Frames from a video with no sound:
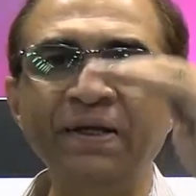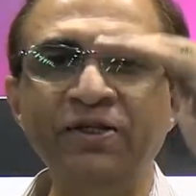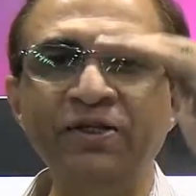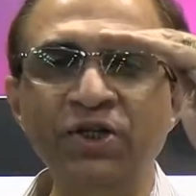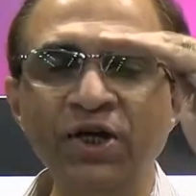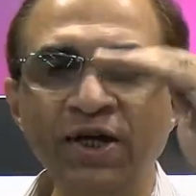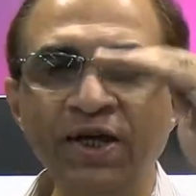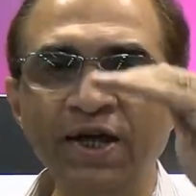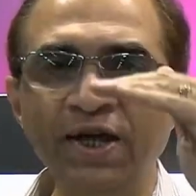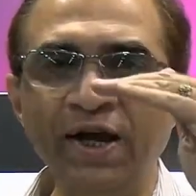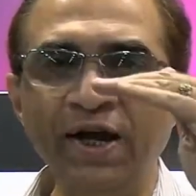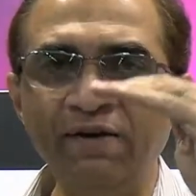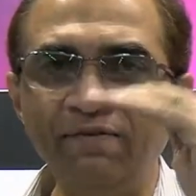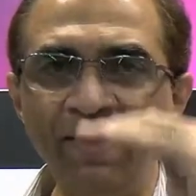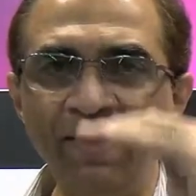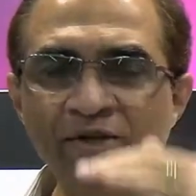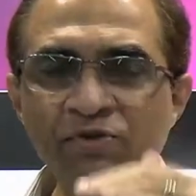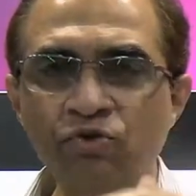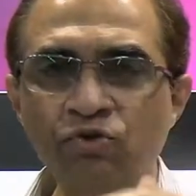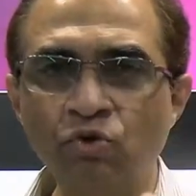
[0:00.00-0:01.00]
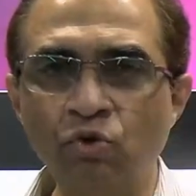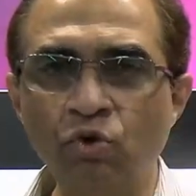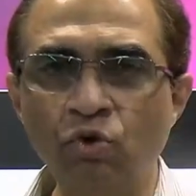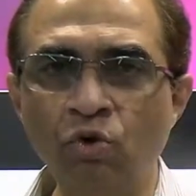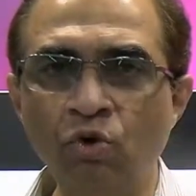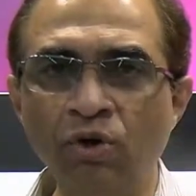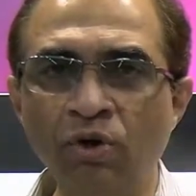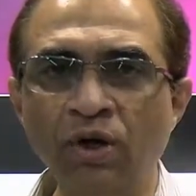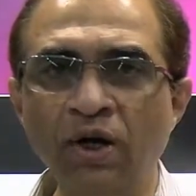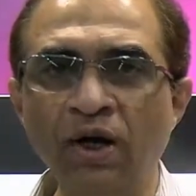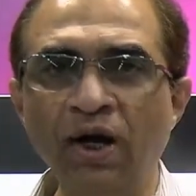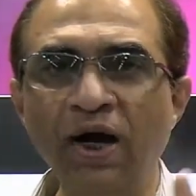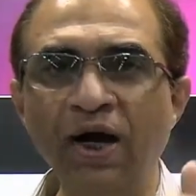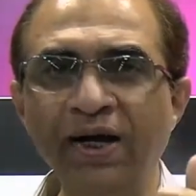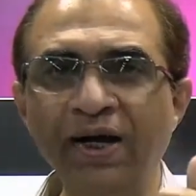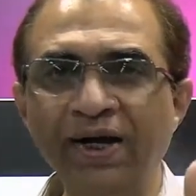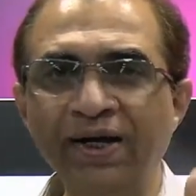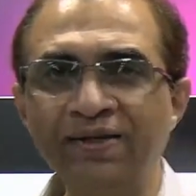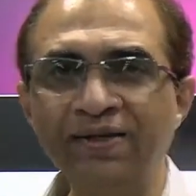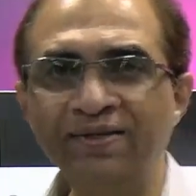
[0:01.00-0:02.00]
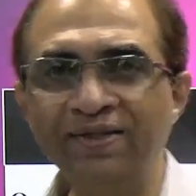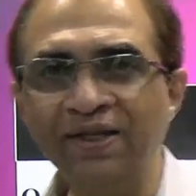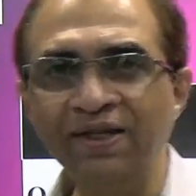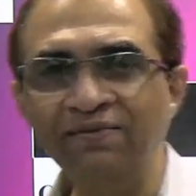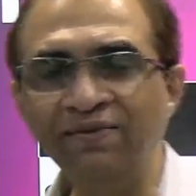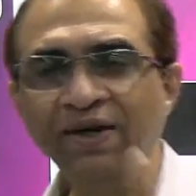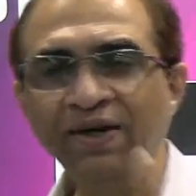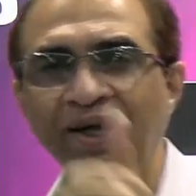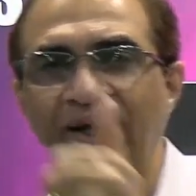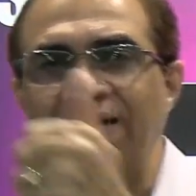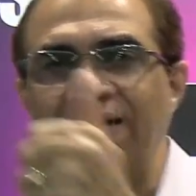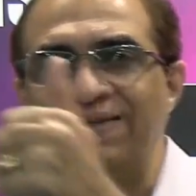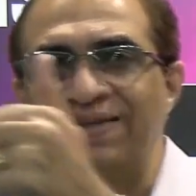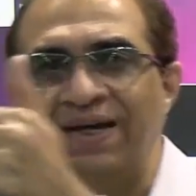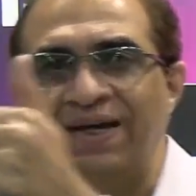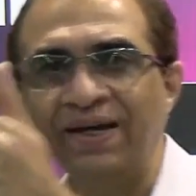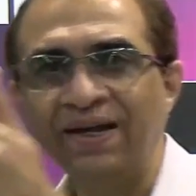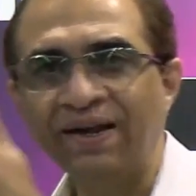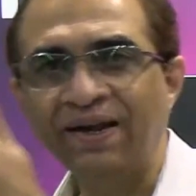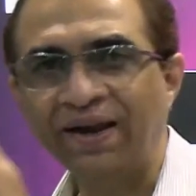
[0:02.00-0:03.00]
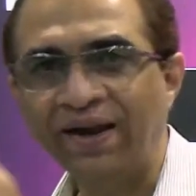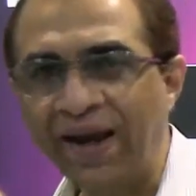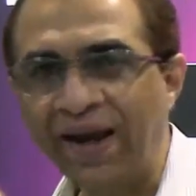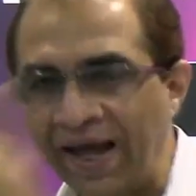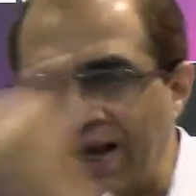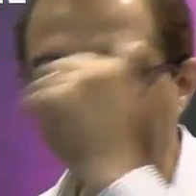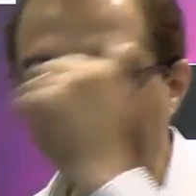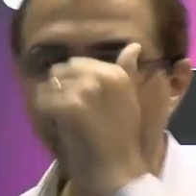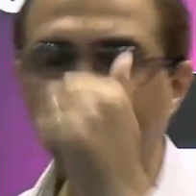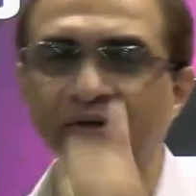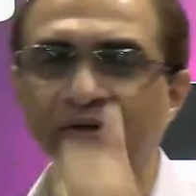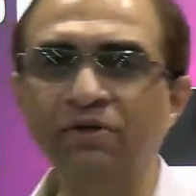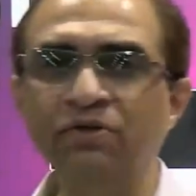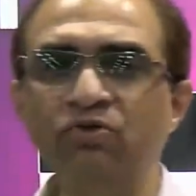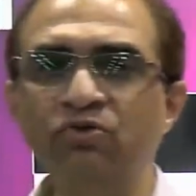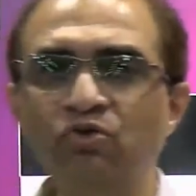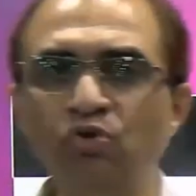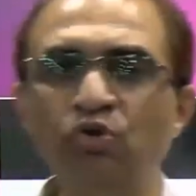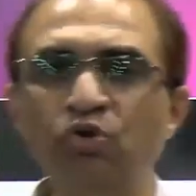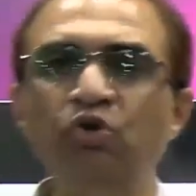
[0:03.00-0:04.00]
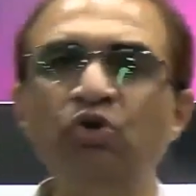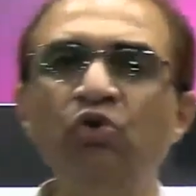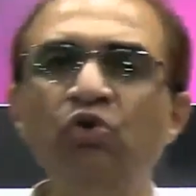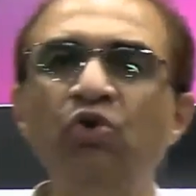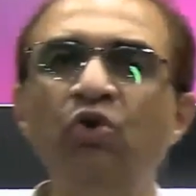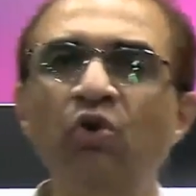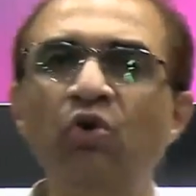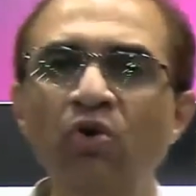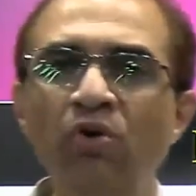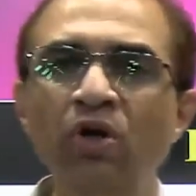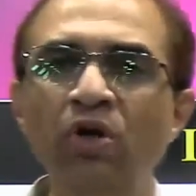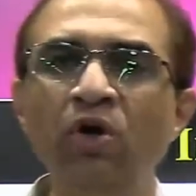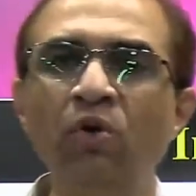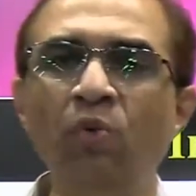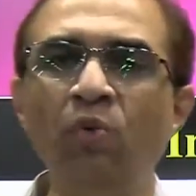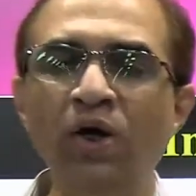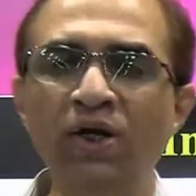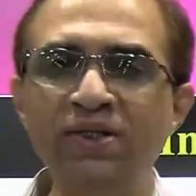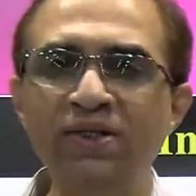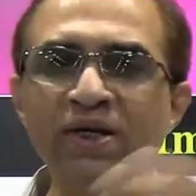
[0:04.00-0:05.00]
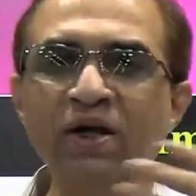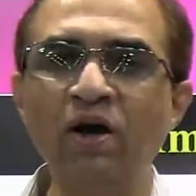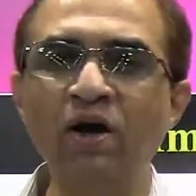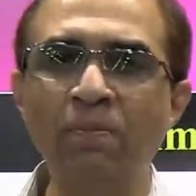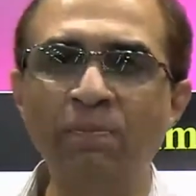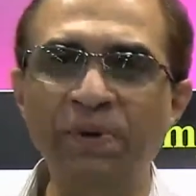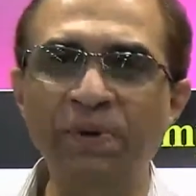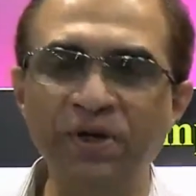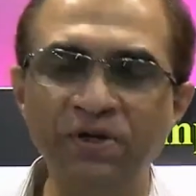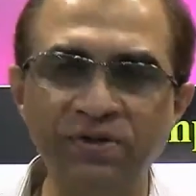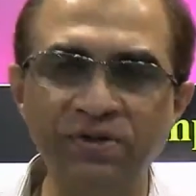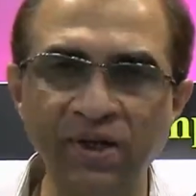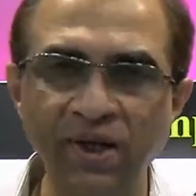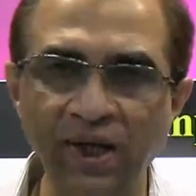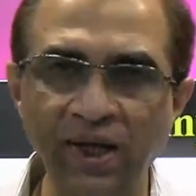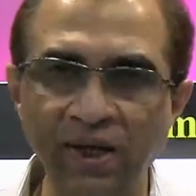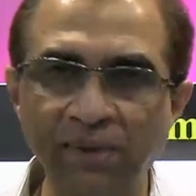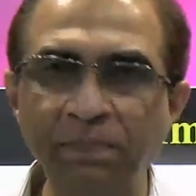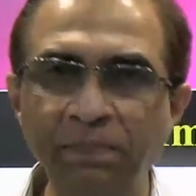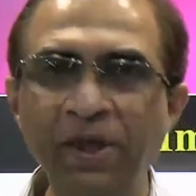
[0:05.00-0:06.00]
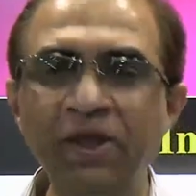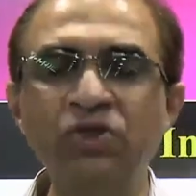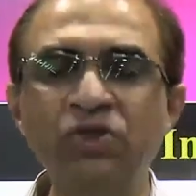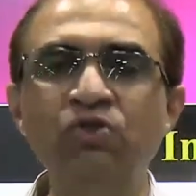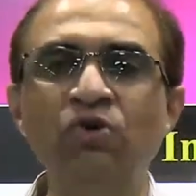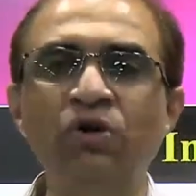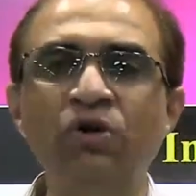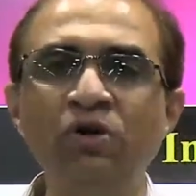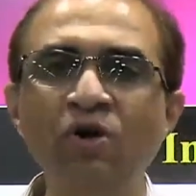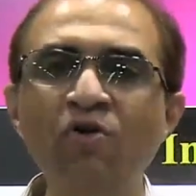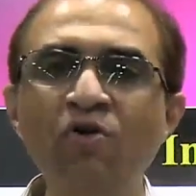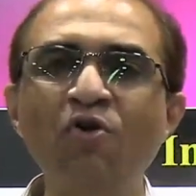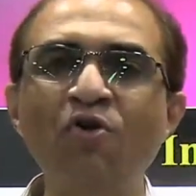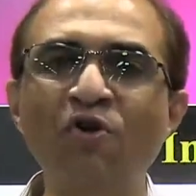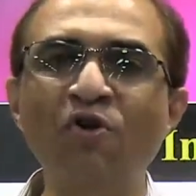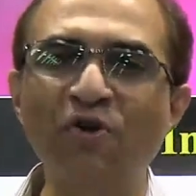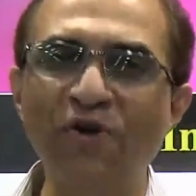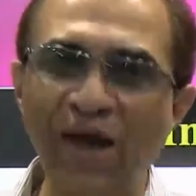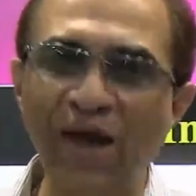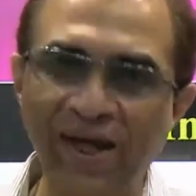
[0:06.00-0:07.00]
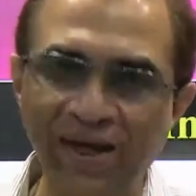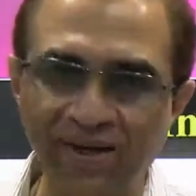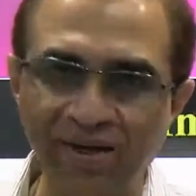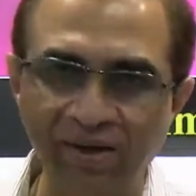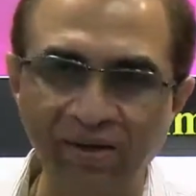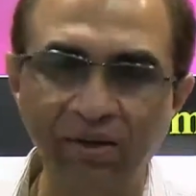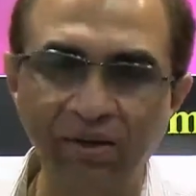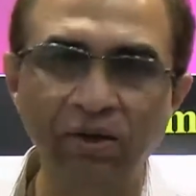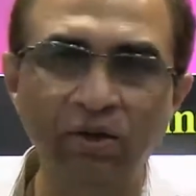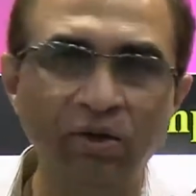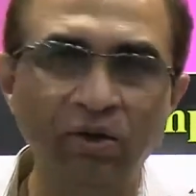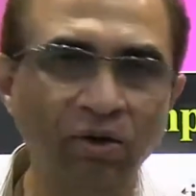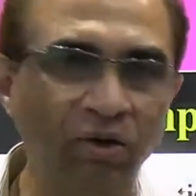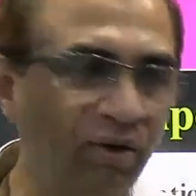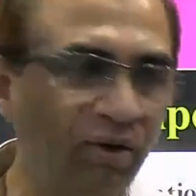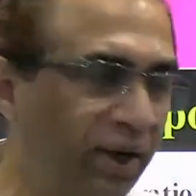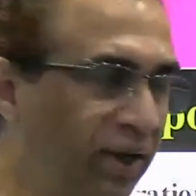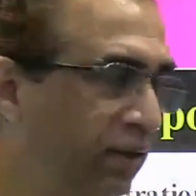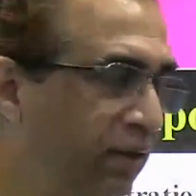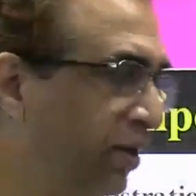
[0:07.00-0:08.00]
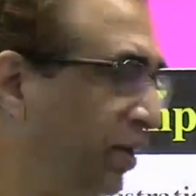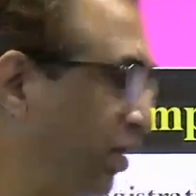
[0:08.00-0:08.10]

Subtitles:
JEE Advanced score, IIST will assign a rank. So you know what is the competition like based on your rank. All right.